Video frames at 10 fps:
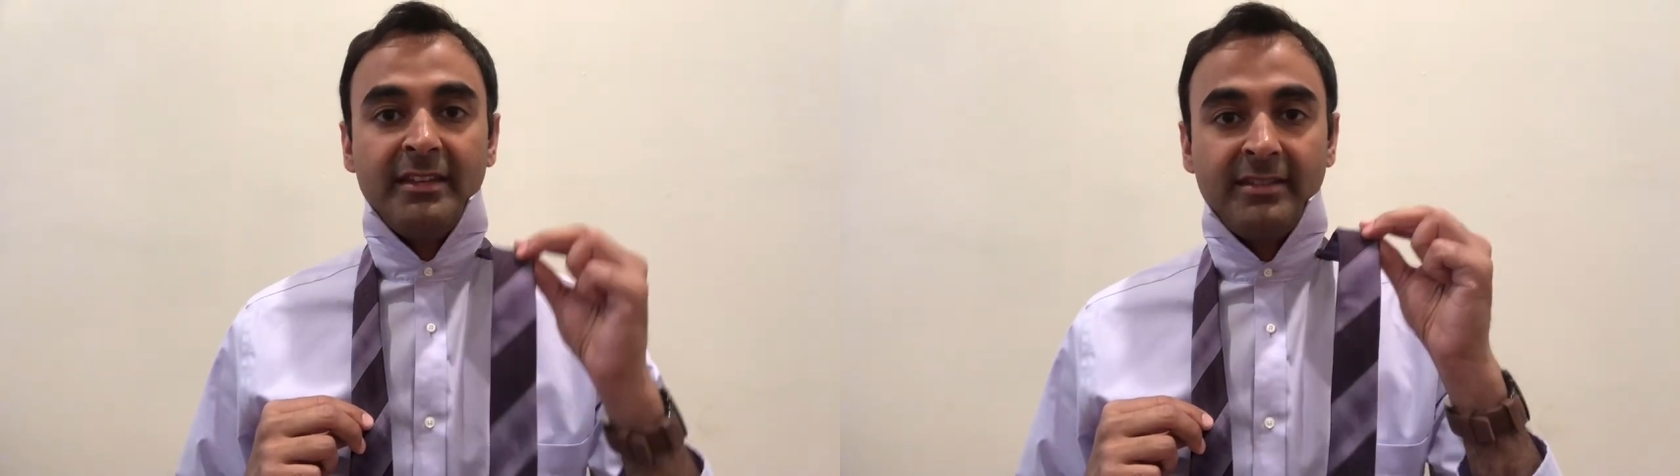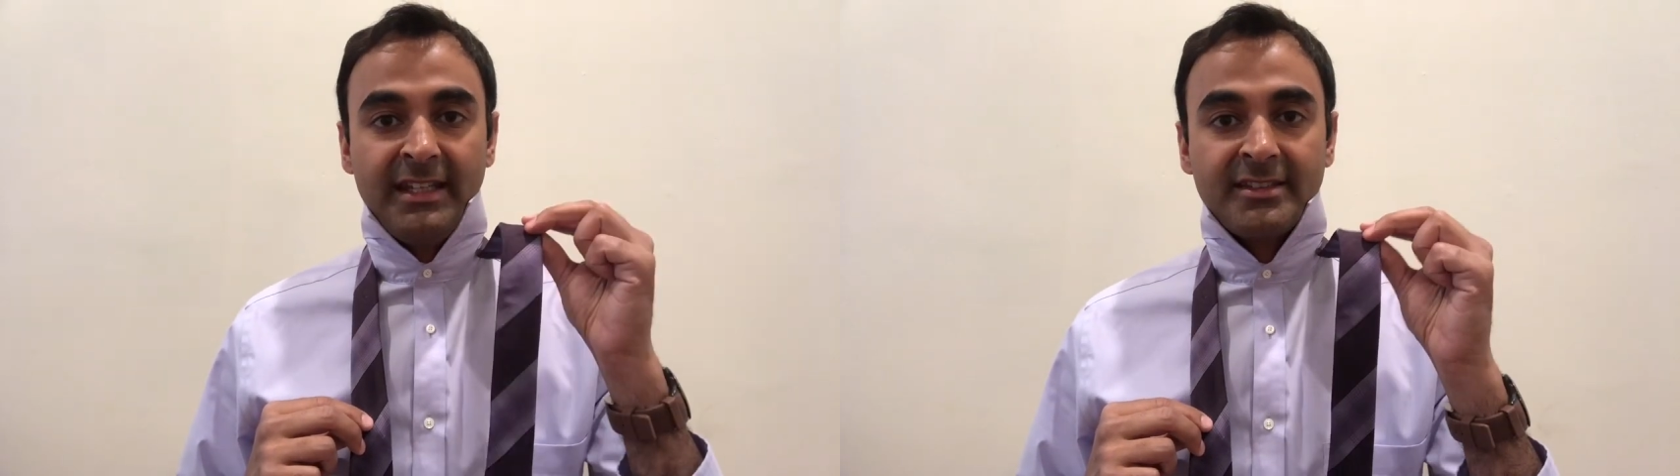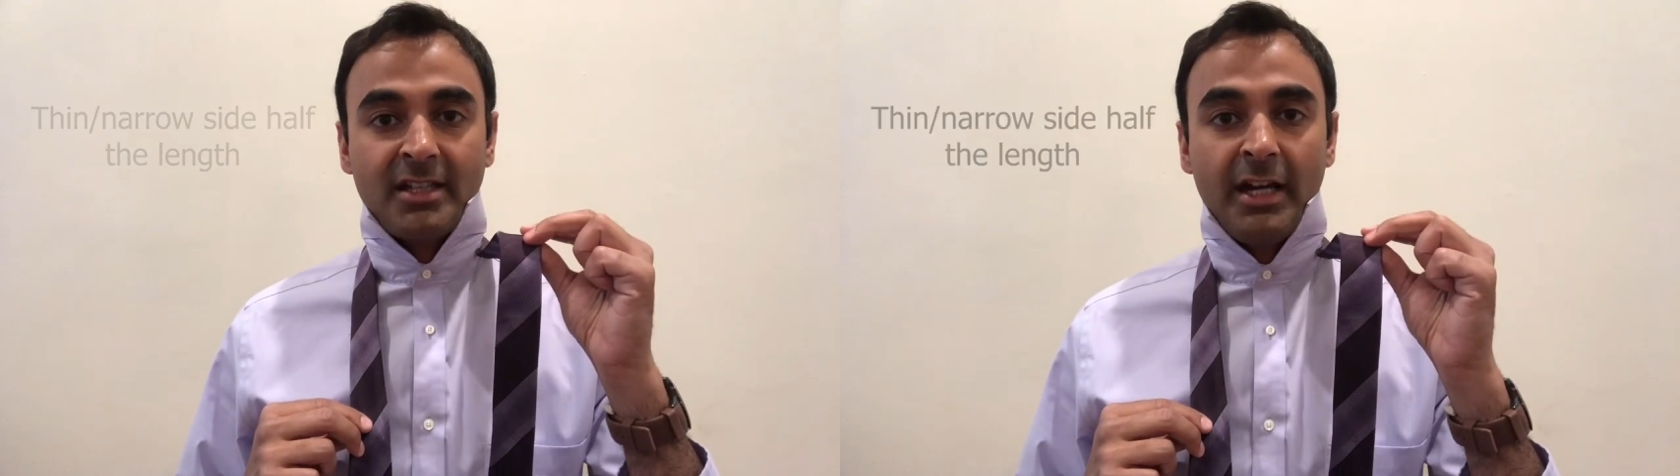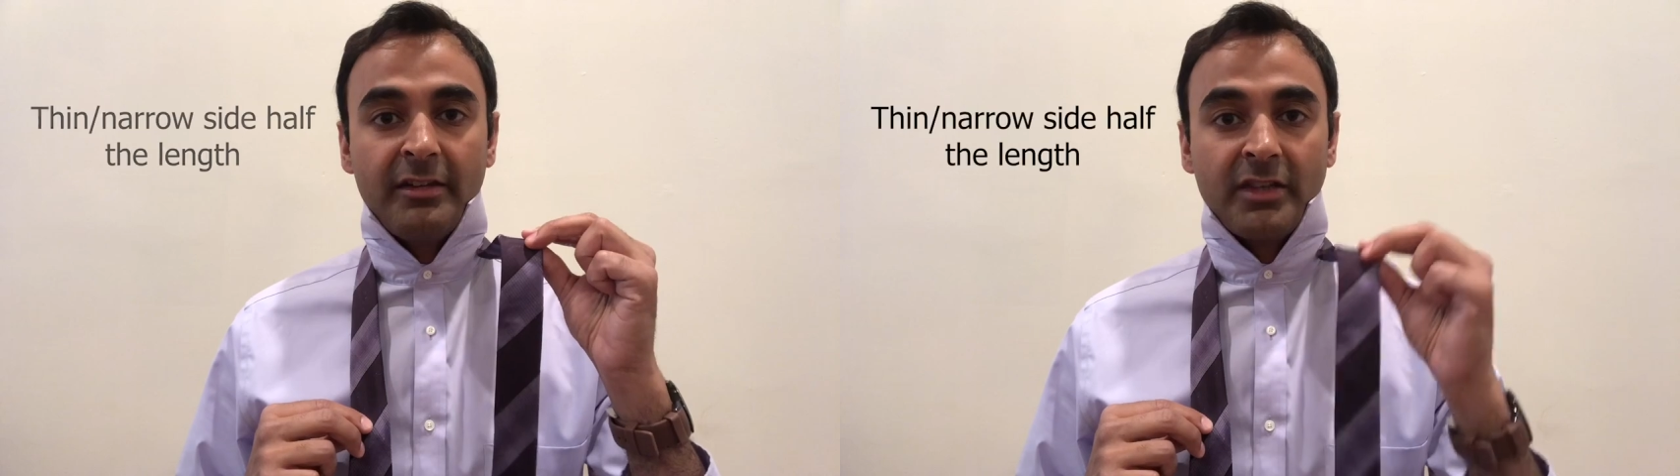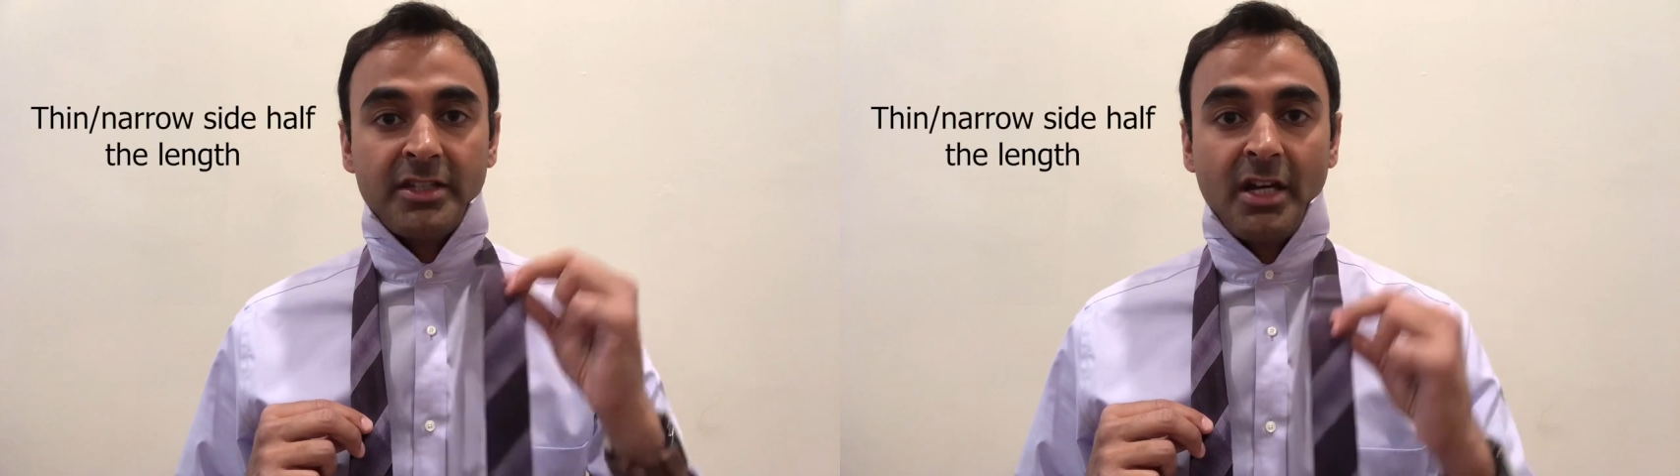thin side
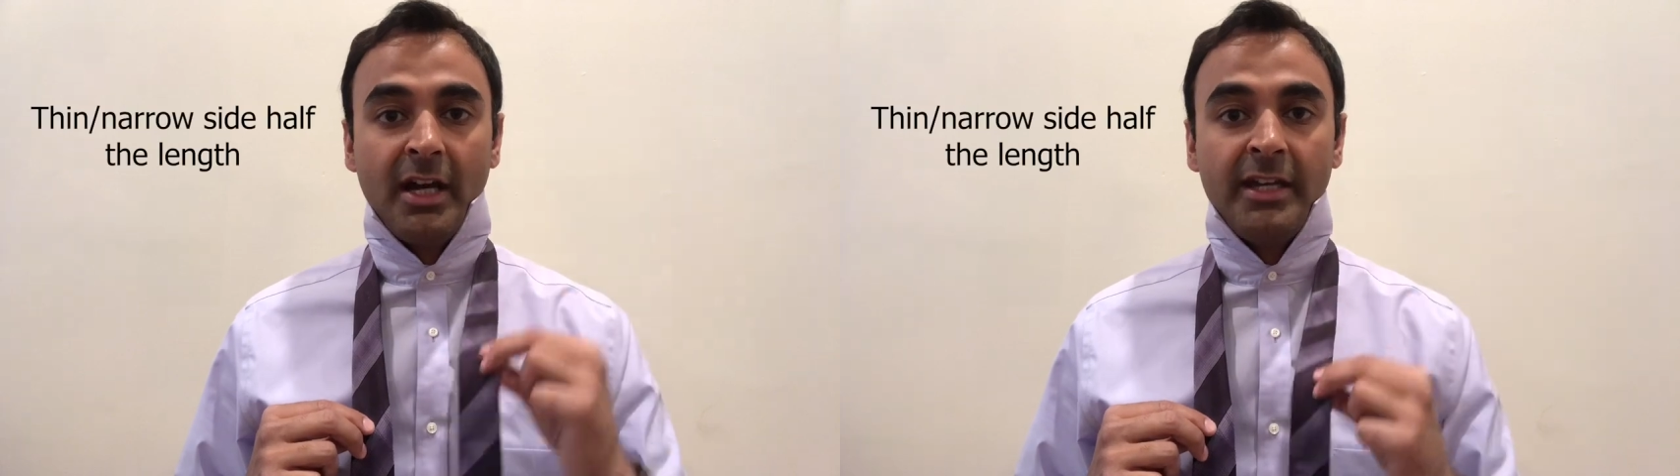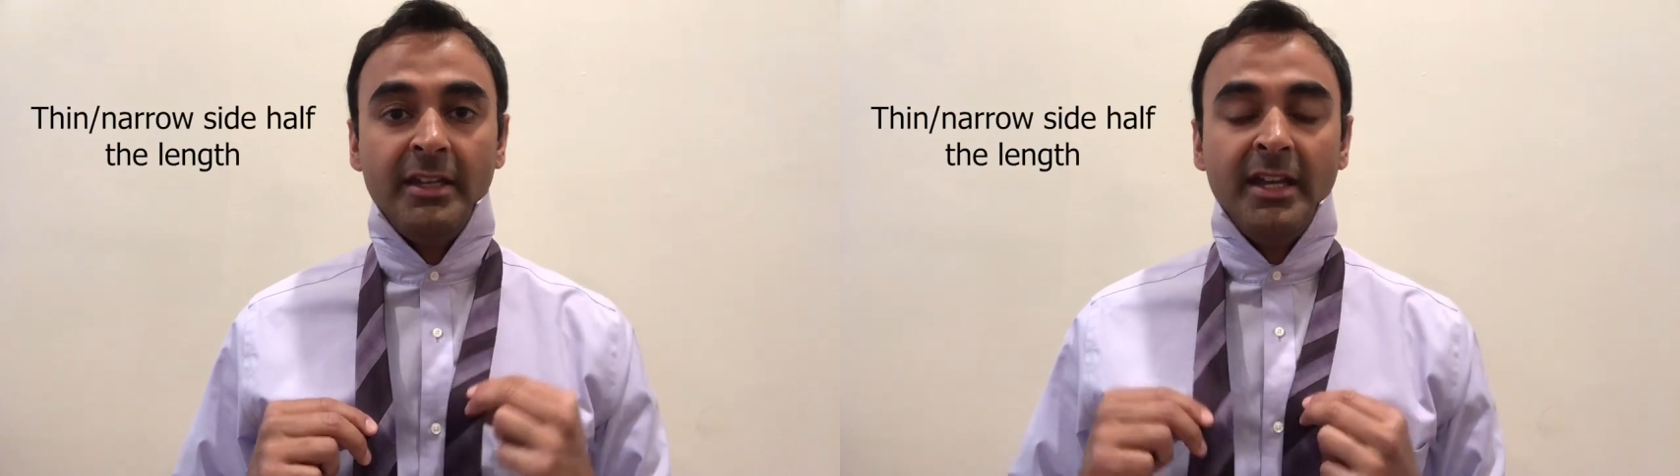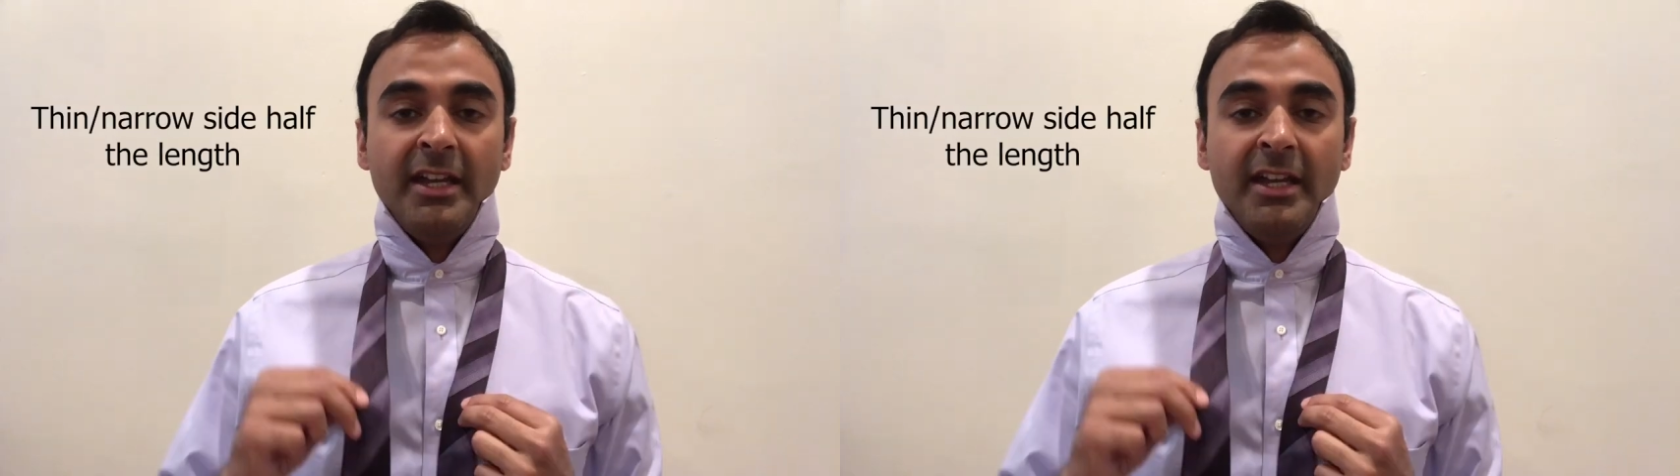of the tie